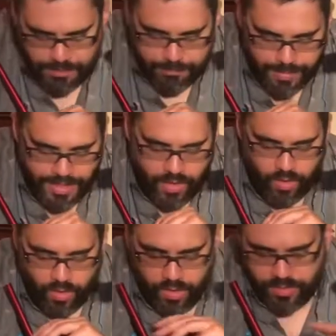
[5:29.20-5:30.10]
But
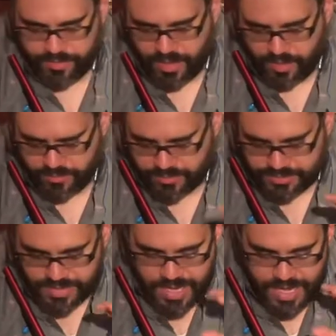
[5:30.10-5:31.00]
all of the
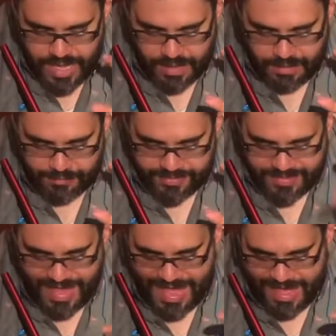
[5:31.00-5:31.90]
colors that
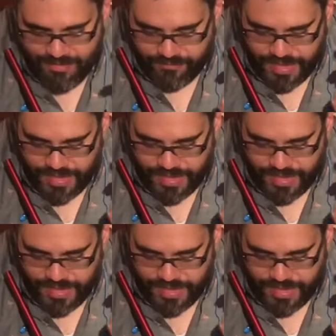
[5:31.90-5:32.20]
they have,